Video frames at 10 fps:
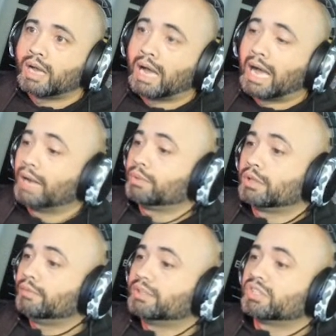I would
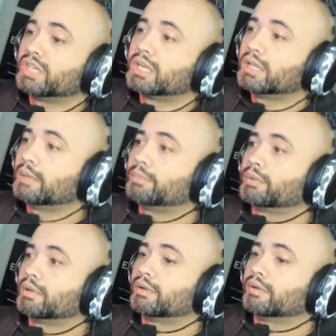love to see a clip
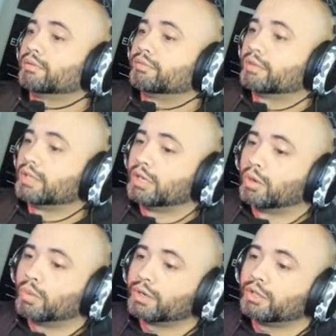of,
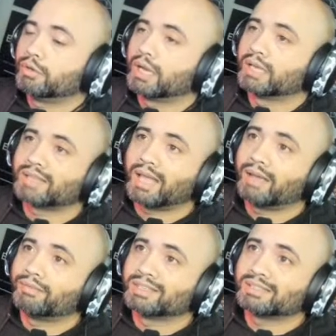one of you guys that
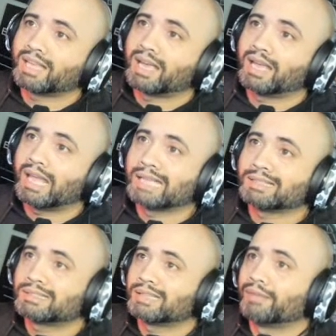have this guy at
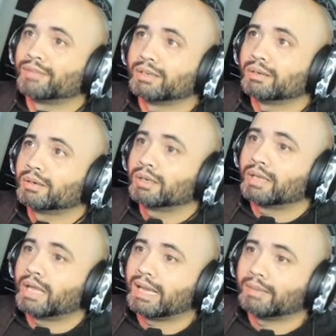7
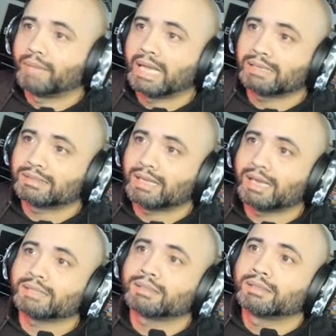at max
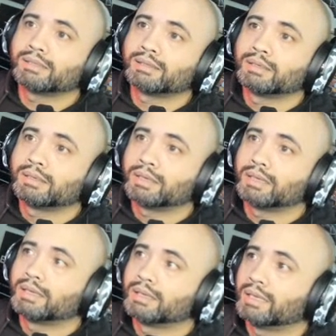stats.
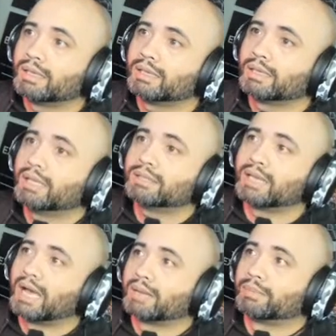It's
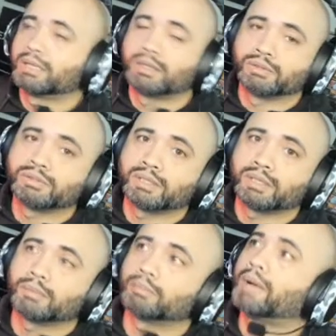got to be close to
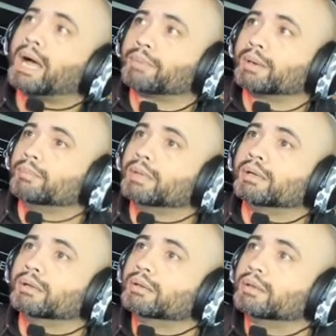popping a
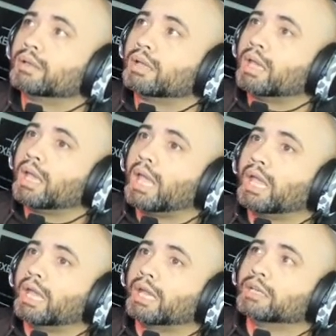mill.
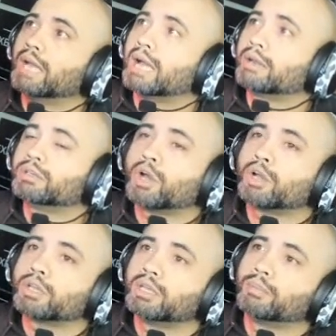And now you're
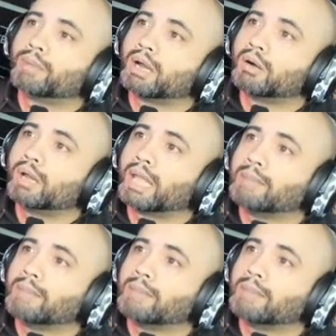talking about a